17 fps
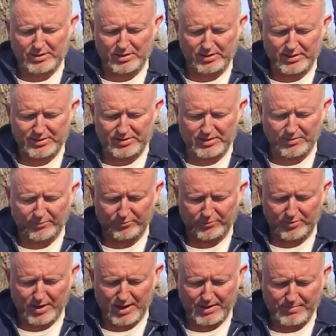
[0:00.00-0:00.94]
the lesson
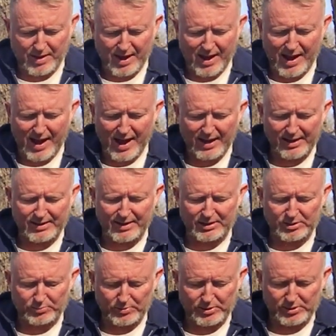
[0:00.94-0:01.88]
frame
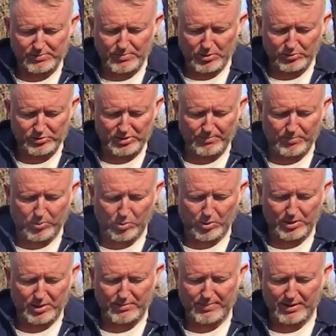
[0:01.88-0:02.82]
highlights what is most
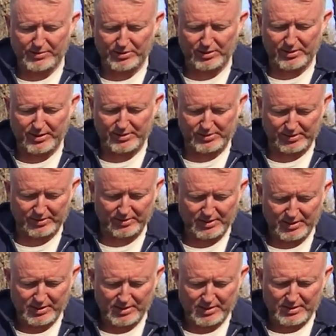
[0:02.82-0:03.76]
important about the lesson,
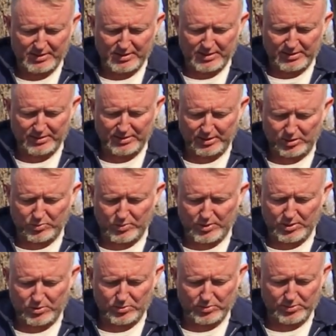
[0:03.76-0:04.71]
the
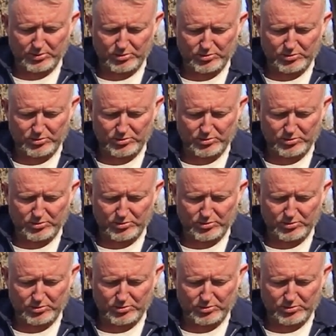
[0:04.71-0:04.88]
critical